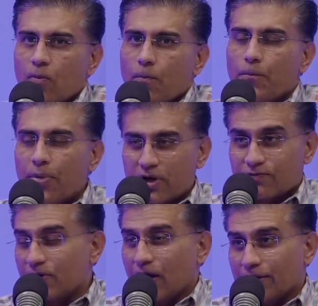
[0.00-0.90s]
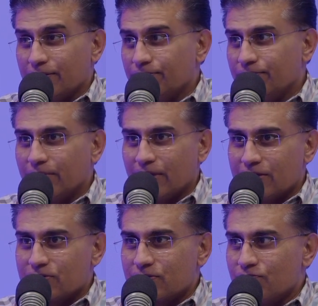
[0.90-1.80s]
But if not, then
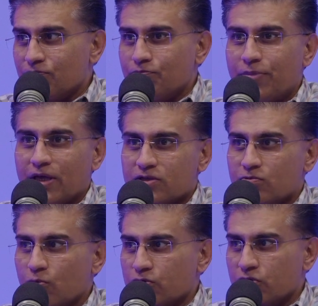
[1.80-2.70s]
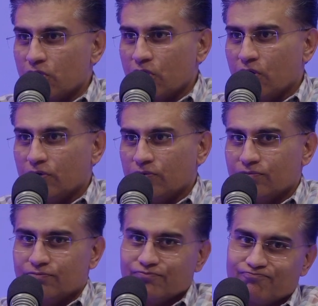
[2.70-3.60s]
it's based mostly
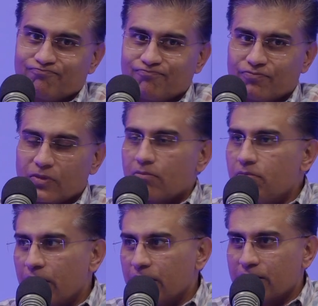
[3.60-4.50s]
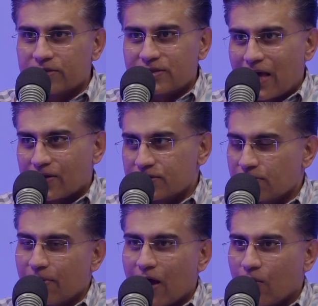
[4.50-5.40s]
on money and status and so, power.